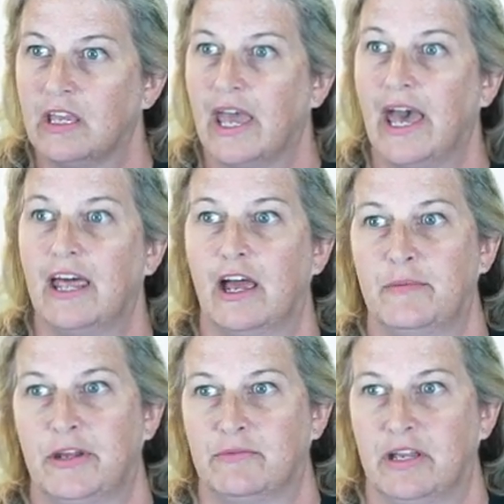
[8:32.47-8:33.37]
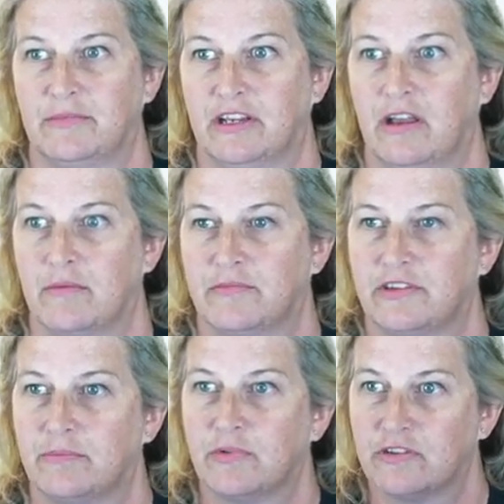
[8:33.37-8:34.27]
at iPadRehab.com
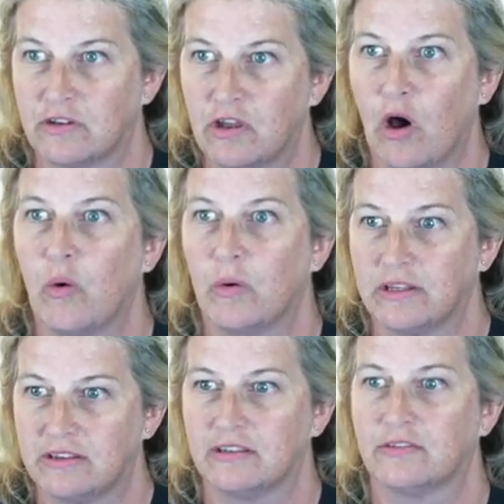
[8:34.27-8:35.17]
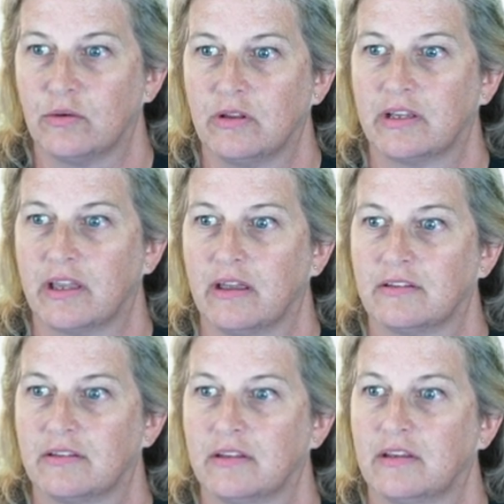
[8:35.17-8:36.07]
to, to go with this whole
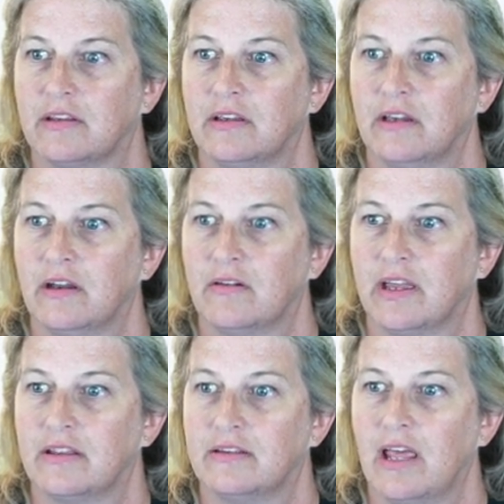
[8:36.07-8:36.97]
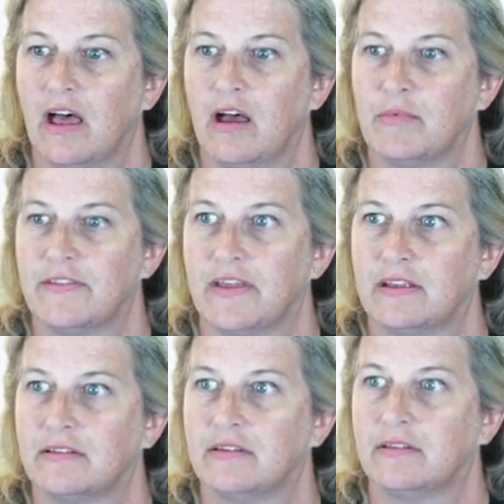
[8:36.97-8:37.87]
account. Okay, now how about
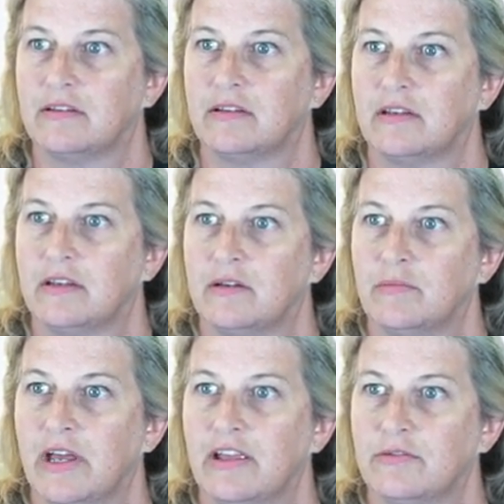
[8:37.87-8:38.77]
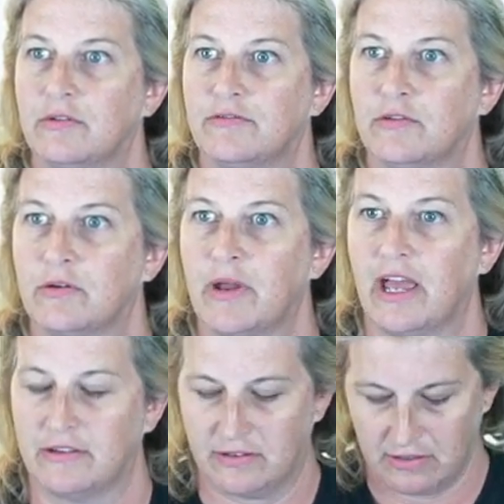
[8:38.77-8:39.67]
that? Password
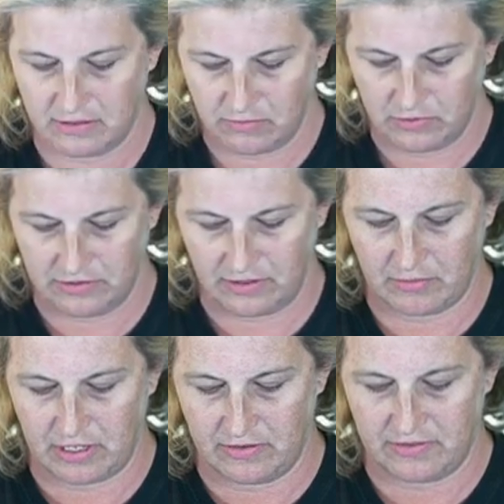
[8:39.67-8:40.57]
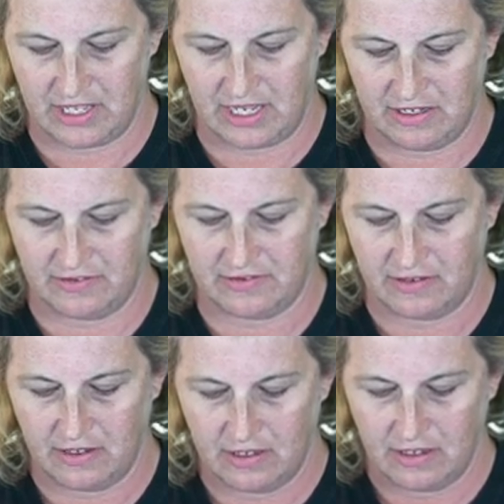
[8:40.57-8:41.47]
format. What are you talking about? Thanks,
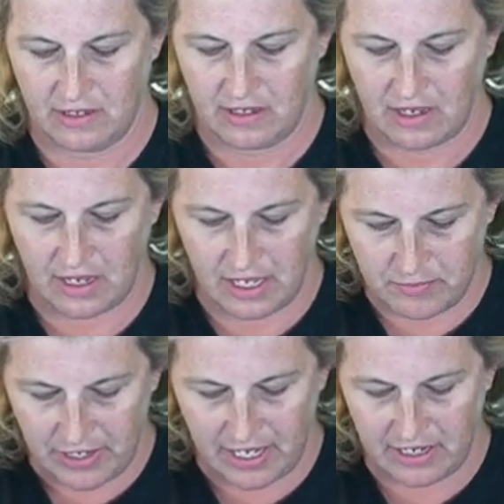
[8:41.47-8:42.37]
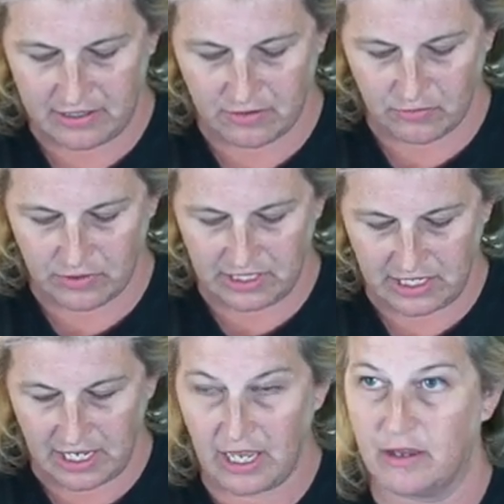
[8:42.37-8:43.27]
iPad
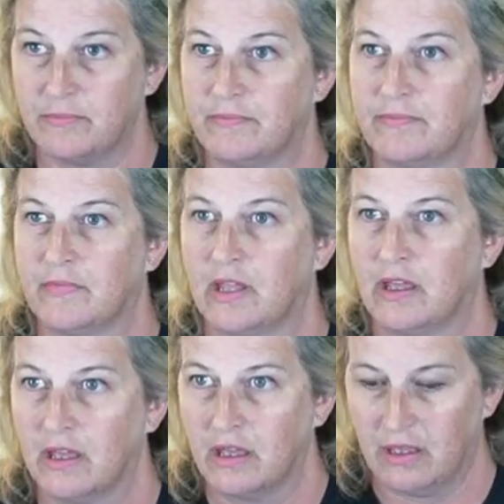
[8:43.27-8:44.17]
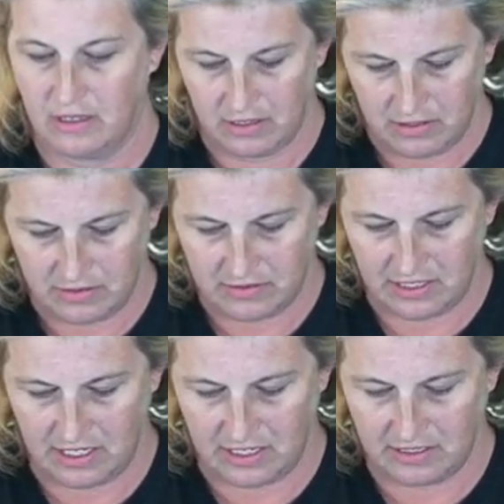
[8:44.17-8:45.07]
Rehab.
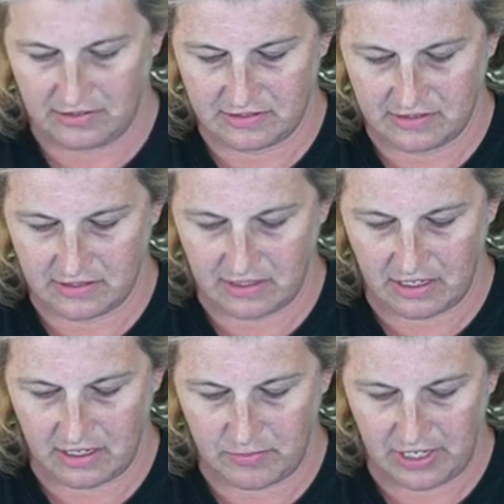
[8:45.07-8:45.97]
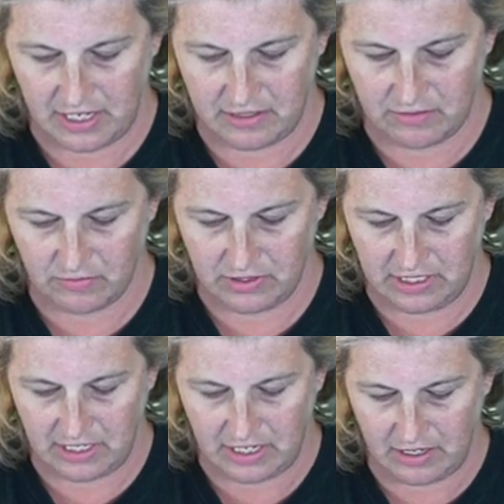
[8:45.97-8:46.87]
Thanks, iPad
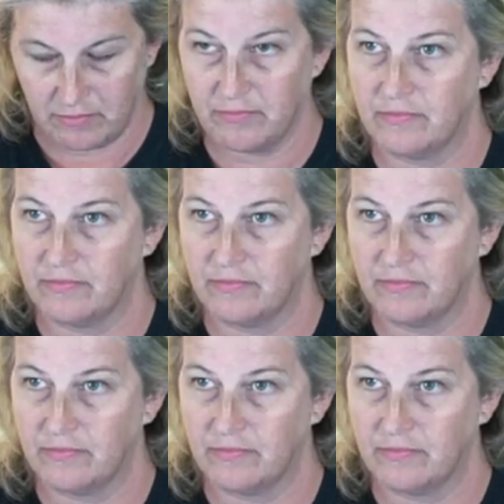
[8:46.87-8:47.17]
Rehab.